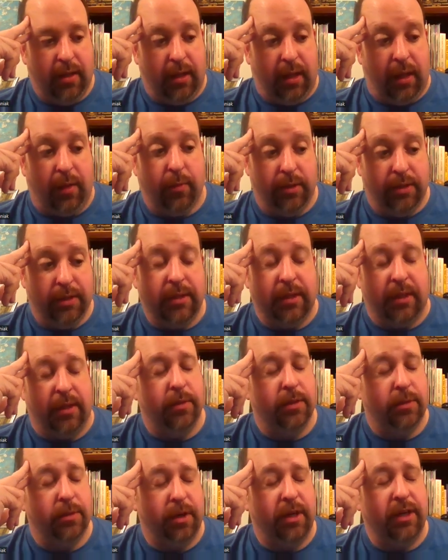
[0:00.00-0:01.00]
it
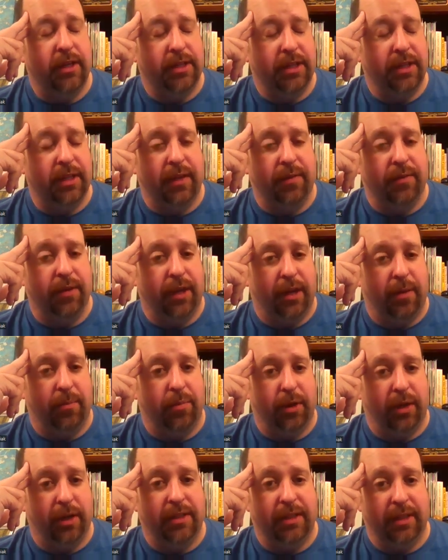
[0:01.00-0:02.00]
was pretty significant and pretty